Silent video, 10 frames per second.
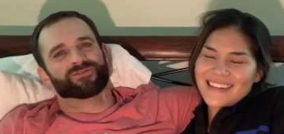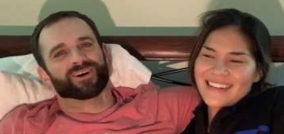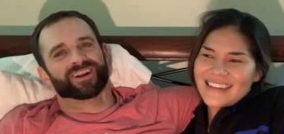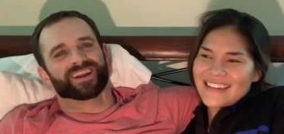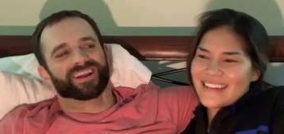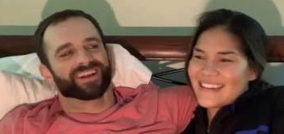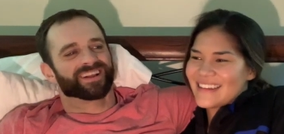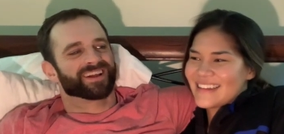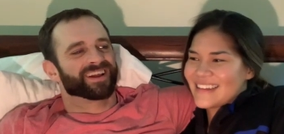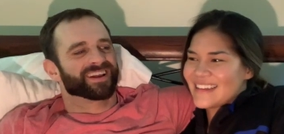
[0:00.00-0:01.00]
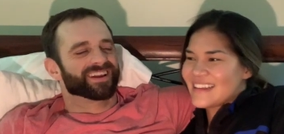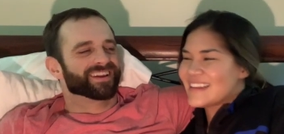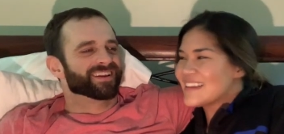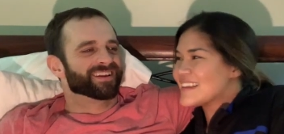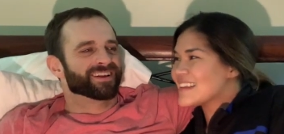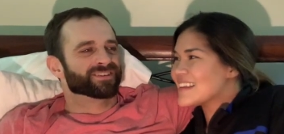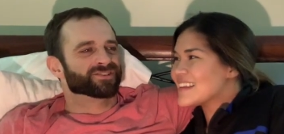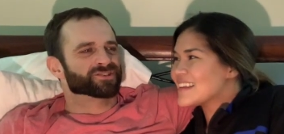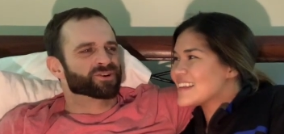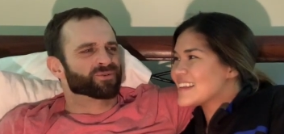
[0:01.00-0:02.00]
Speaker 1: funny, like, and
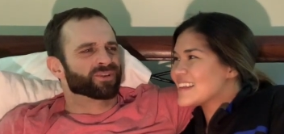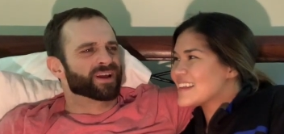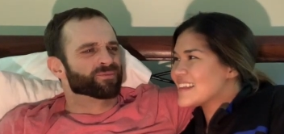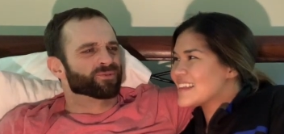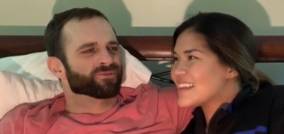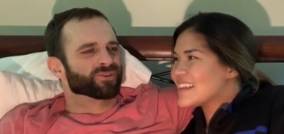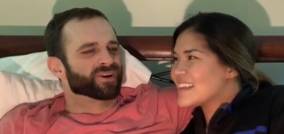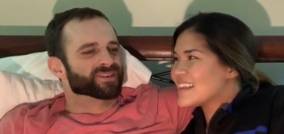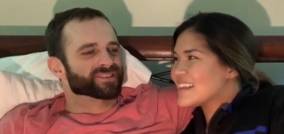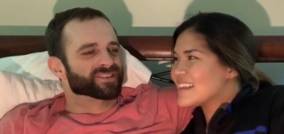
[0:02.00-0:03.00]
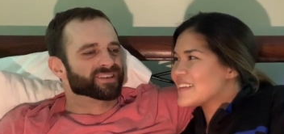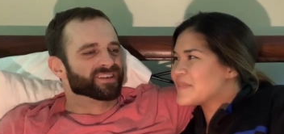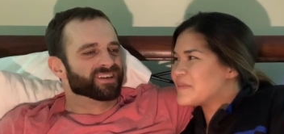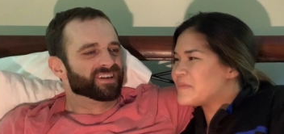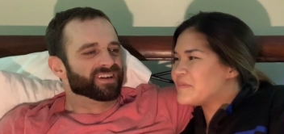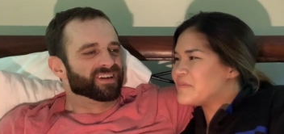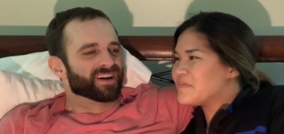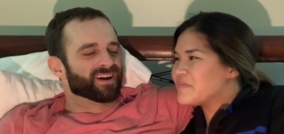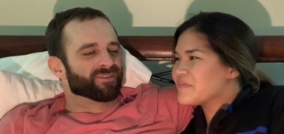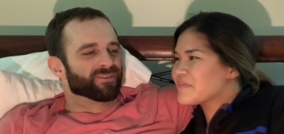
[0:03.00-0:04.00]
just so relatable for us.
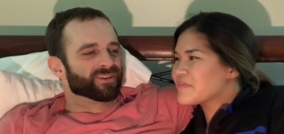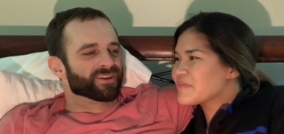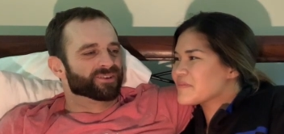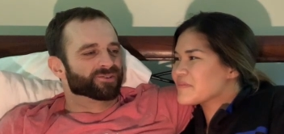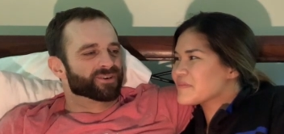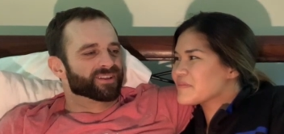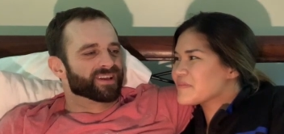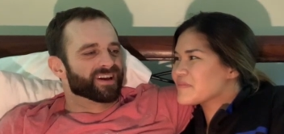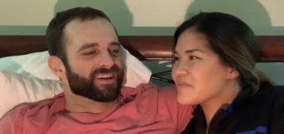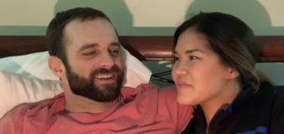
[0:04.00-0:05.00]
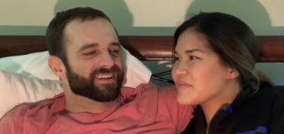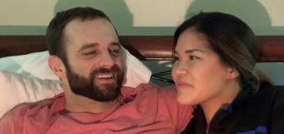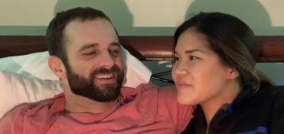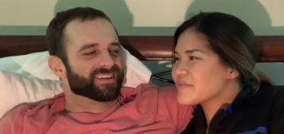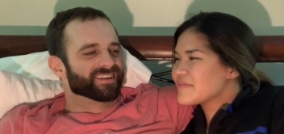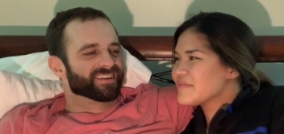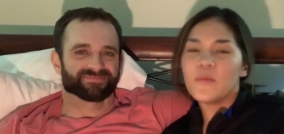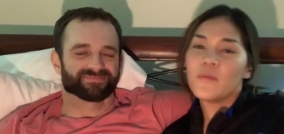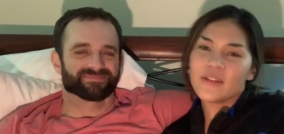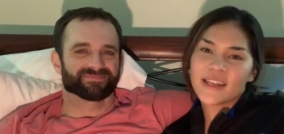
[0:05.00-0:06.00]
Mm-hmm. I really enjoyed that.
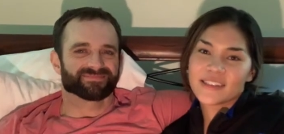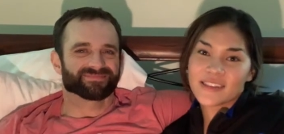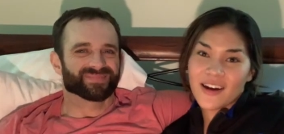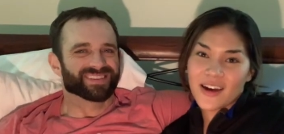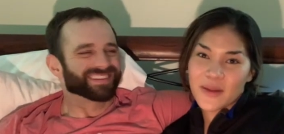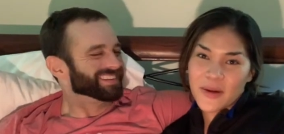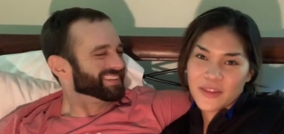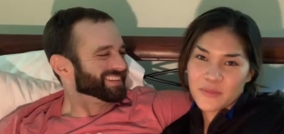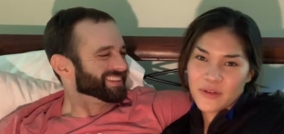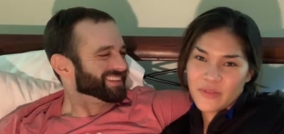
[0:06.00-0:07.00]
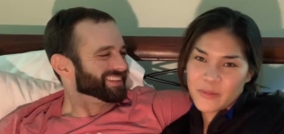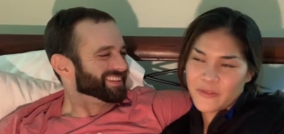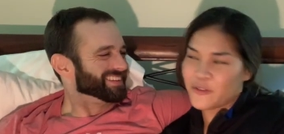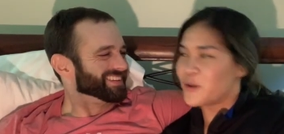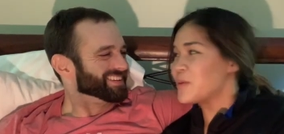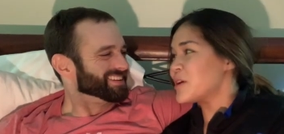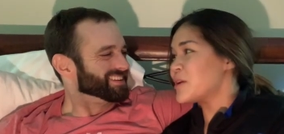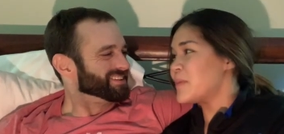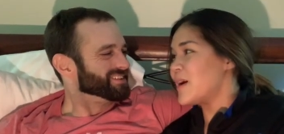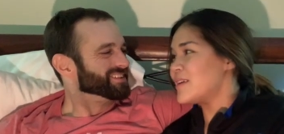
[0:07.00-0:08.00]
Speaker 2: One last thought about the movie before we go
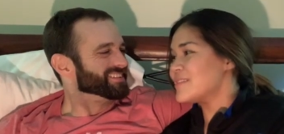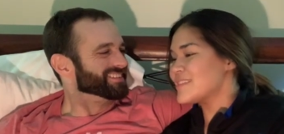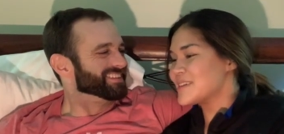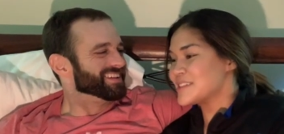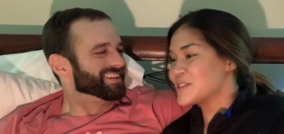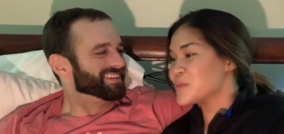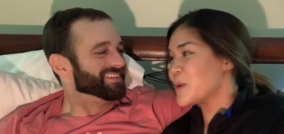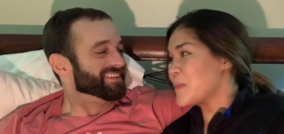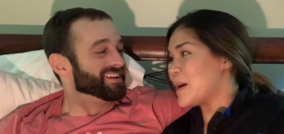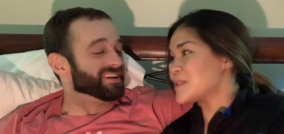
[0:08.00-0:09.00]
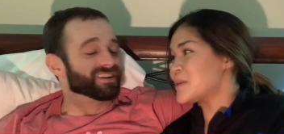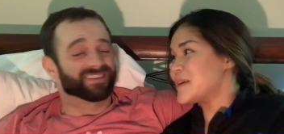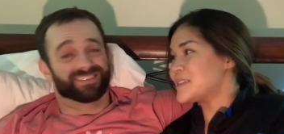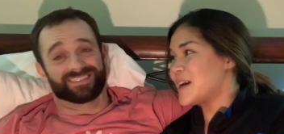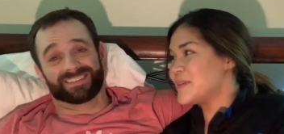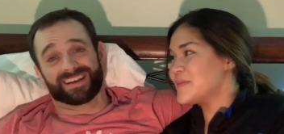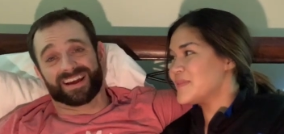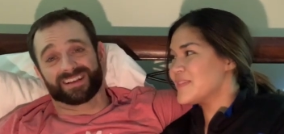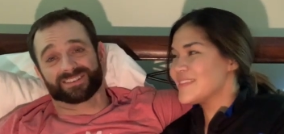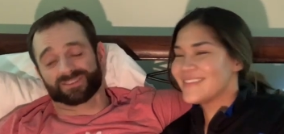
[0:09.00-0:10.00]
to bed because it's way past our bedtime.
Speaker 1: Yeah,
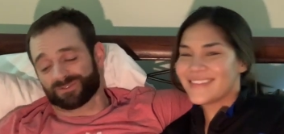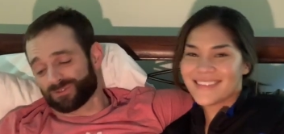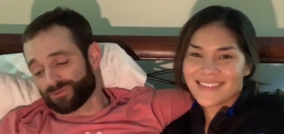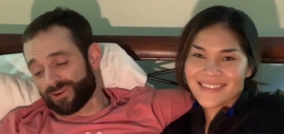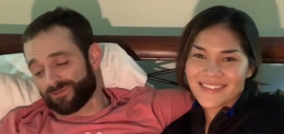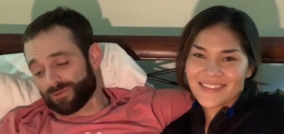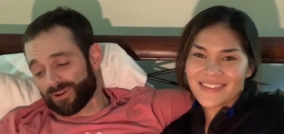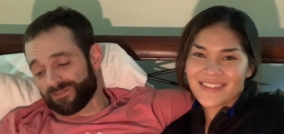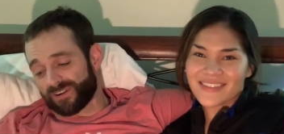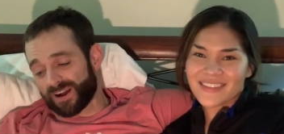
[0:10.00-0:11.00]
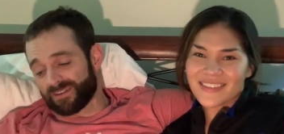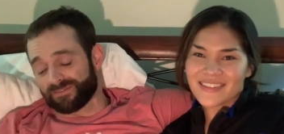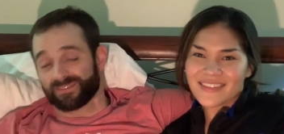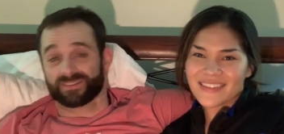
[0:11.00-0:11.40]
it's twelve forty-five.